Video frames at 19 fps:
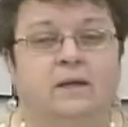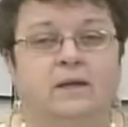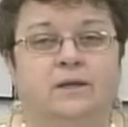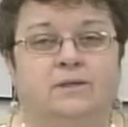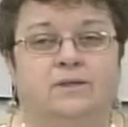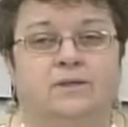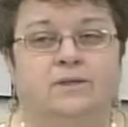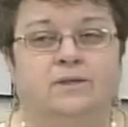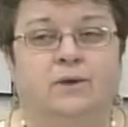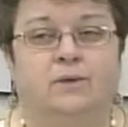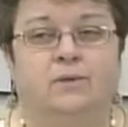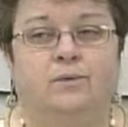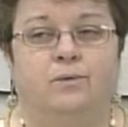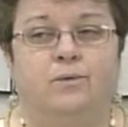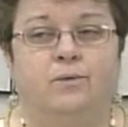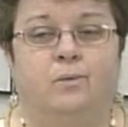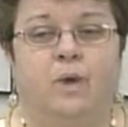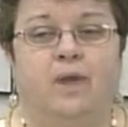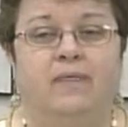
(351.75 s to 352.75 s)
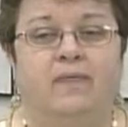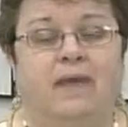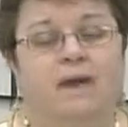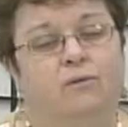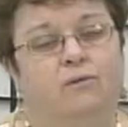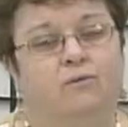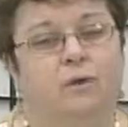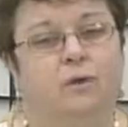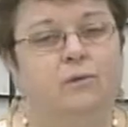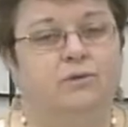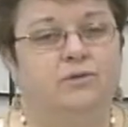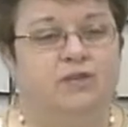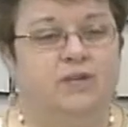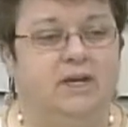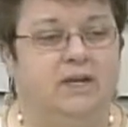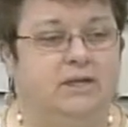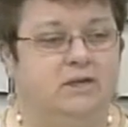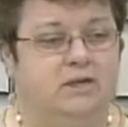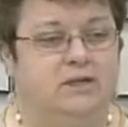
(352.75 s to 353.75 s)
So when that role
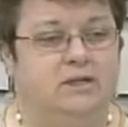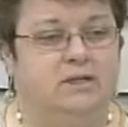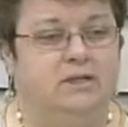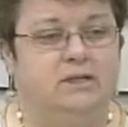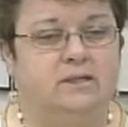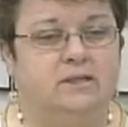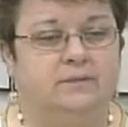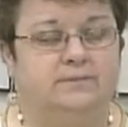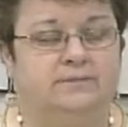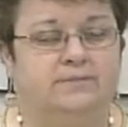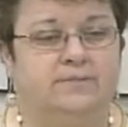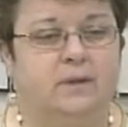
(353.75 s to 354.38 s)
changes,